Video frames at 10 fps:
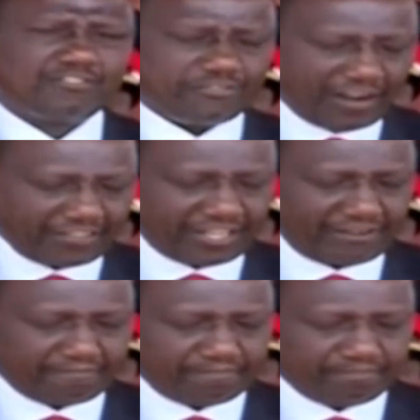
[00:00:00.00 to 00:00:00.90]

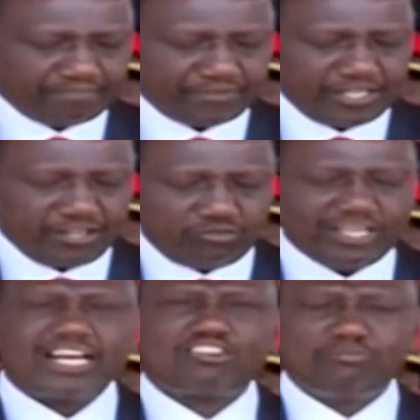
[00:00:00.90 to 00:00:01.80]
Further,
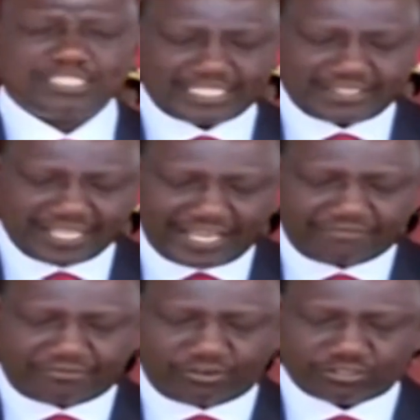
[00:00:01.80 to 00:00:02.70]
we are committed,
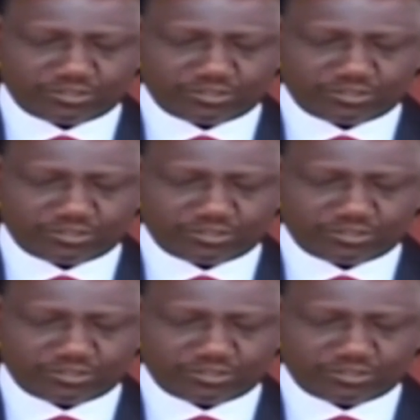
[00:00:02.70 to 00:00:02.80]
therefore,